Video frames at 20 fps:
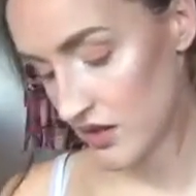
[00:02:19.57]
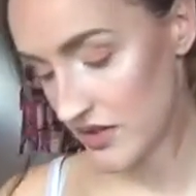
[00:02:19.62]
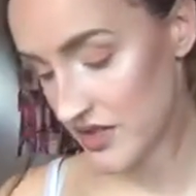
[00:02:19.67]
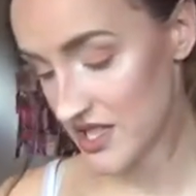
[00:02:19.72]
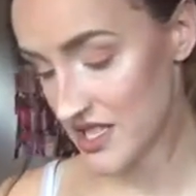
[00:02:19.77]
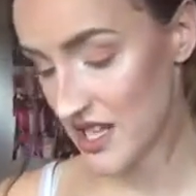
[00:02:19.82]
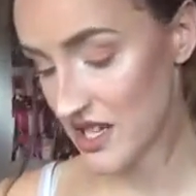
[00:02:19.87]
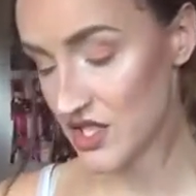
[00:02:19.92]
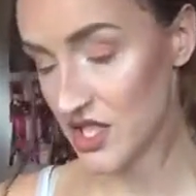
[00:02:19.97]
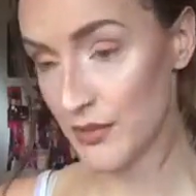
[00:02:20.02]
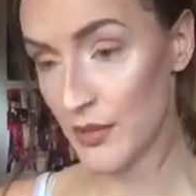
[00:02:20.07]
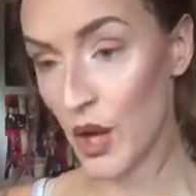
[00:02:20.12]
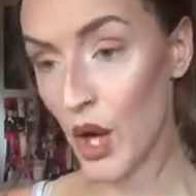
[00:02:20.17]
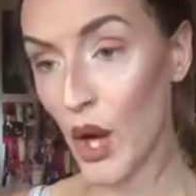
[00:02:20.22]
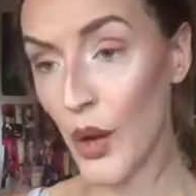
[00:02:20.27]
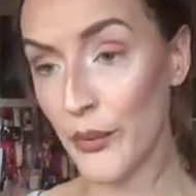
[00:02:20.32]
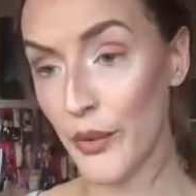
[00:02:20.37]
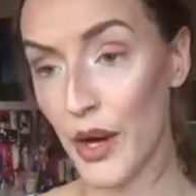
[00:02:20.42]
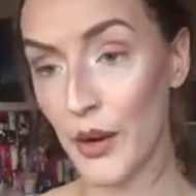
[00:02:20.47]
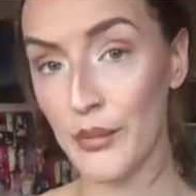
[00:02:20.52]
This is actually my
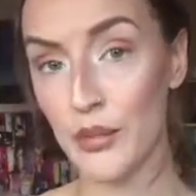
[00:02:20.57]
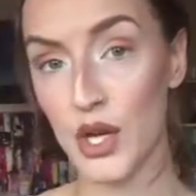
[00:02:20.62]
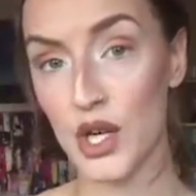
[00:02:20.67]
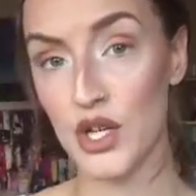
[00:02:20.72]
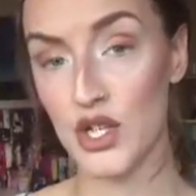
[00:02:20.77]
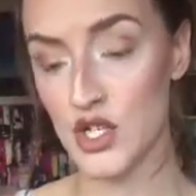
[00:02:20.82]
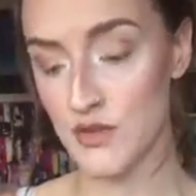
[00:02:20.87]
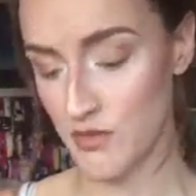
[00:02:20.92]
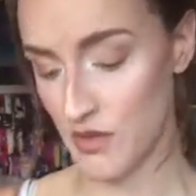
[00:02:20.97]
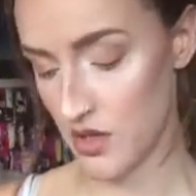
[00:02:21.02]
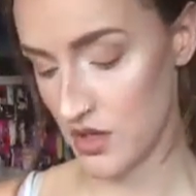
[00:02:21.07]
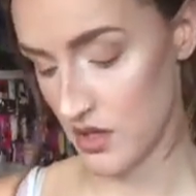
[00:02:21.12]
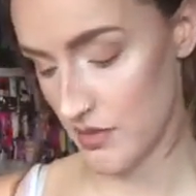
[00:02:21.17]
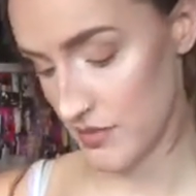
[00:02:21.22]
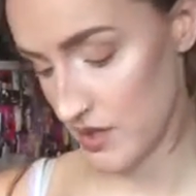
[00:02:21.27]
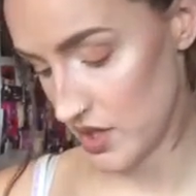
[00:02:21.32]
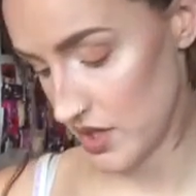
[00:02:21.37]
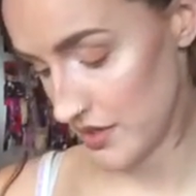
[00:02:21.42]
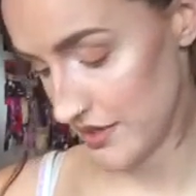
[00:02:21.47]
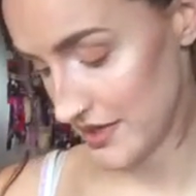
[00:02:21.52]
eyebrow brush but I'm
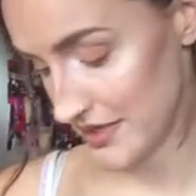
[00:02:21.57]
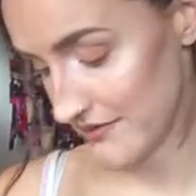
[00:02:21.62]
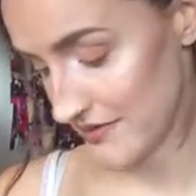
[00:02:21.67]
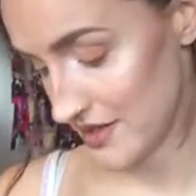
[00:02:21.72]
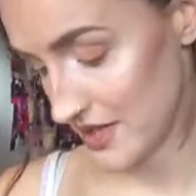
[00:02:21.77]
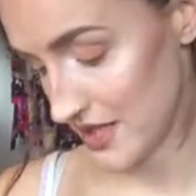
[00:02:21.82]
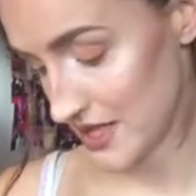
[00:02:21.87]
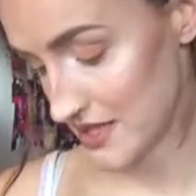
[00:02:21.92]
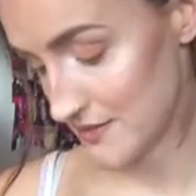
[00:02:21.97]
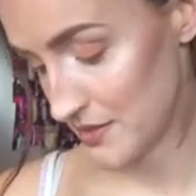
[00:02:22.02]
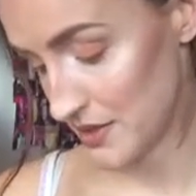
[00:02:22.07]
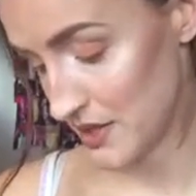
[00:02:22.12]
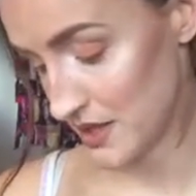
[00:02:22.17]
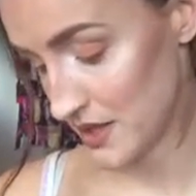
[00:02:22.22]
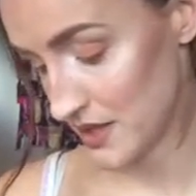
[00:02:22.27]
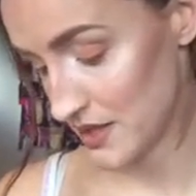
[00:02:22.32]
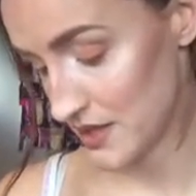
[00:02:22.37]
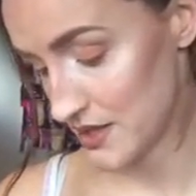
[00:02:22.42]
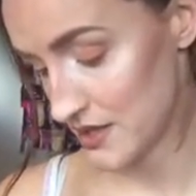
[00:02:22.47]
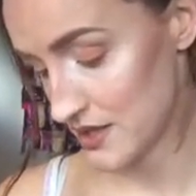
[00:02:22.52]
going to use it for this
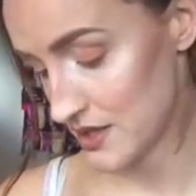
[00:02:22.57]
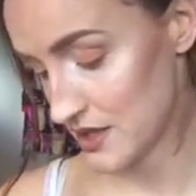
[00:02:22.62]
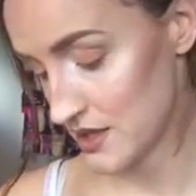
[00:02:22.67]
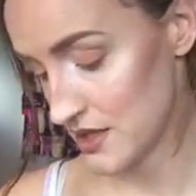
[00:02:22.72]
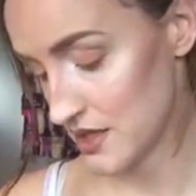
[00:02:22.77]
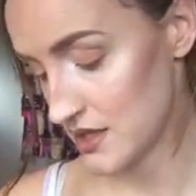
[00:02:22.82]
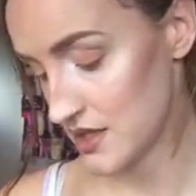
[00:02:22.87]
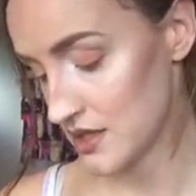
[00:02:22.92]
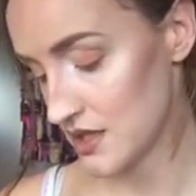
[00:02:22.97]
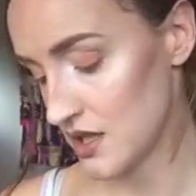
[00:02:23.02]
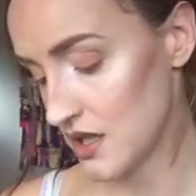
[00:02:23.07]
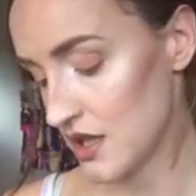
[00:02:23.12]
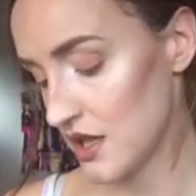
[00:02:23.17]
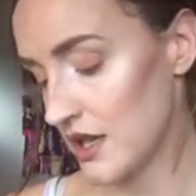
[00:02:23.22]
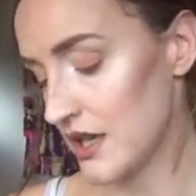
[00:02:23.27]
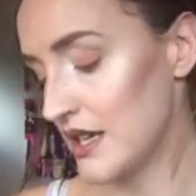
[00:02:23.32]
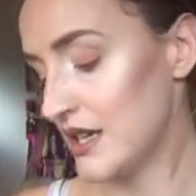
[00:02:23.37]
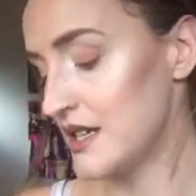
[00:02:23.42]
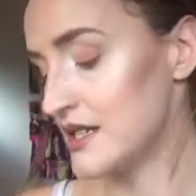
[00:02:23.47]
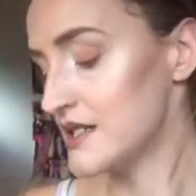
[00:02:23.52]
because it's
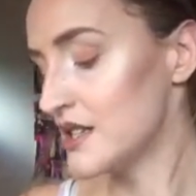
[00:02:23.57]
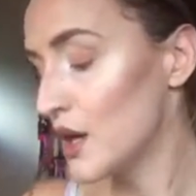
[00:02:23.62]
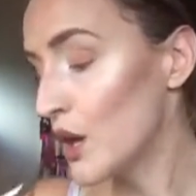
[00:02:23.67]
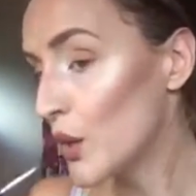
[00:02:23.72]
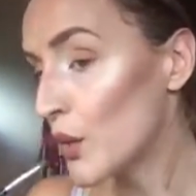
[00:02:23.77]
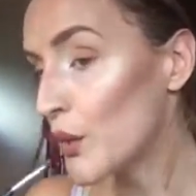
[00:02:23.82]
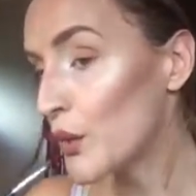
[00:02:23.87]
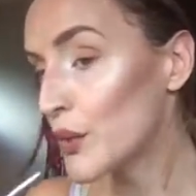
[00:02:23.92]
easier